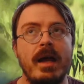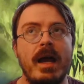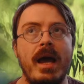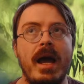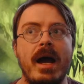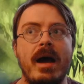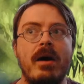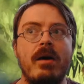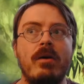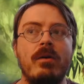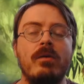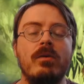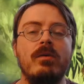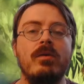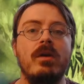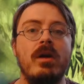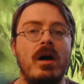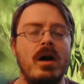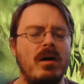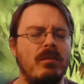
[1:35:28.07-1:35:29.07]

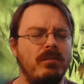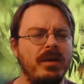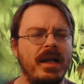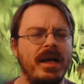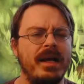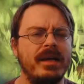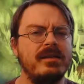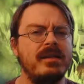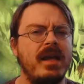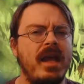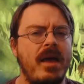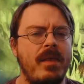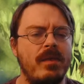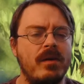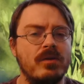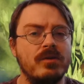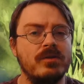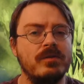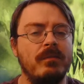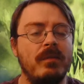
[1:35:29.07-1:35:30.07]
How complex can
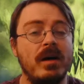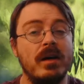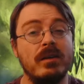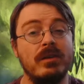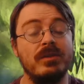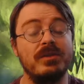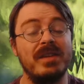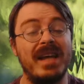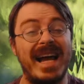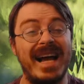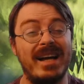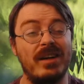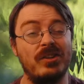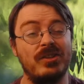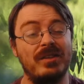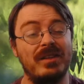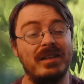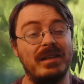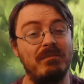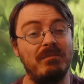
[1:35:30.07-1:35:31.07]
those models
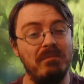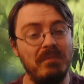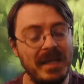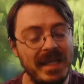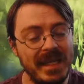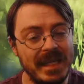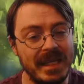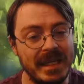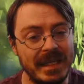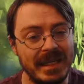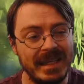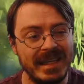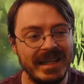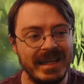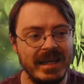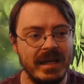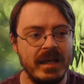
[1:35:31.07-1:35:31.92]
actually be?